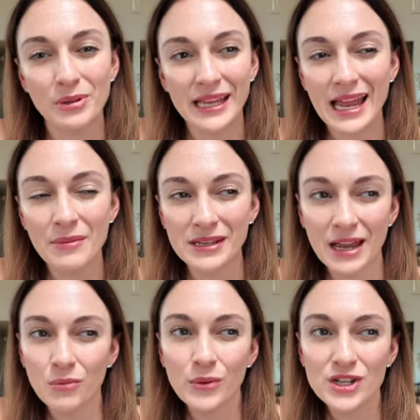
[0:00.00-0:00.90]
I mean,
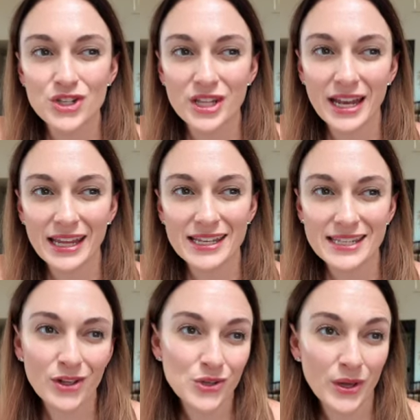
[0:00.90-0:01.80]
I wish that I could
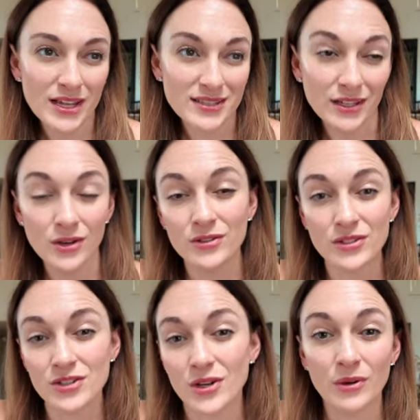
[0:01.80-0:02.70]
tell you guys like, oh,
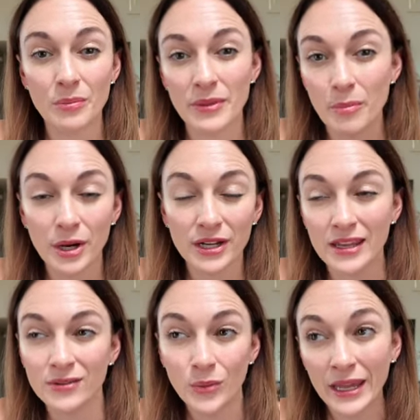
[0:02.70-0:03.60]
just show up at the park
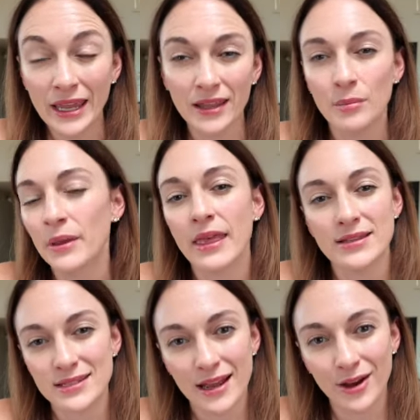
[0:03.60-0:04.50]
and wing it, but
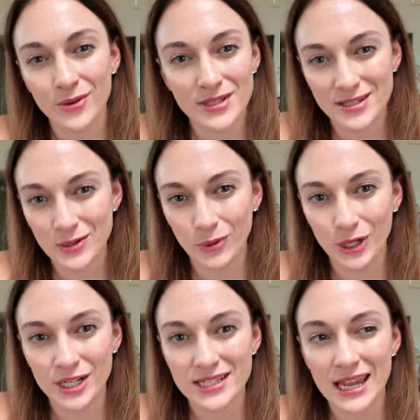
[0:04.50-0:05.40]
that's not how Disney
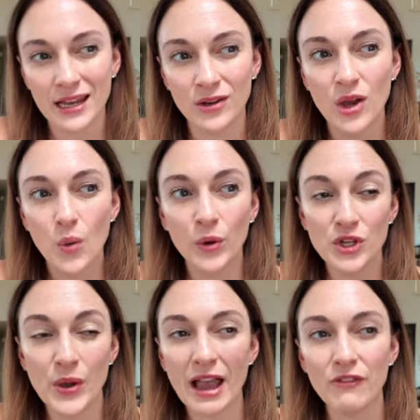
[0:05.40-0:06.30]
works. And when
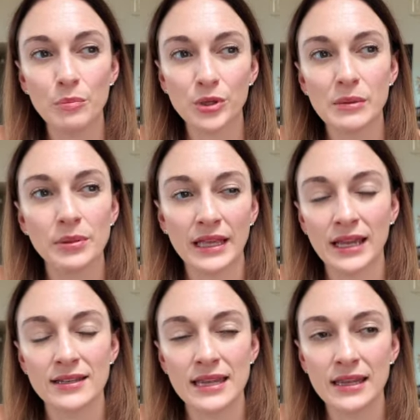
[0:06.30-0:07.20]
you have it
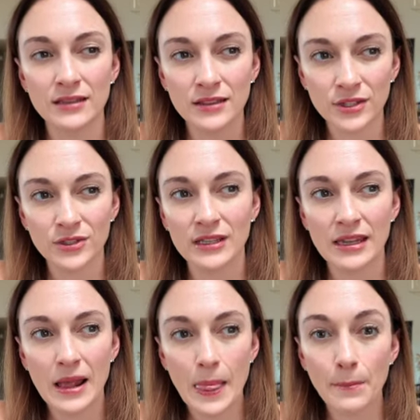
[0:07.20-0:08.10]
pre-planned, it
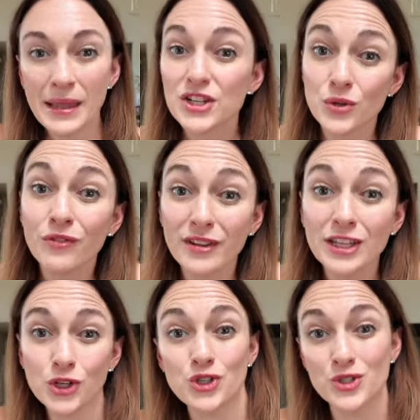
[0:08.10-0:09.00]
literally makes you feel
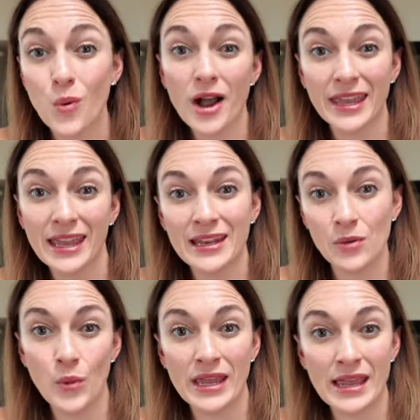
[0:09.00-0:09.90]
like you're just walking in
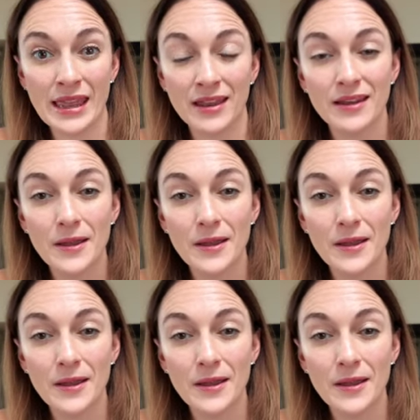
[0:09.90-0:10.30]
and winging it.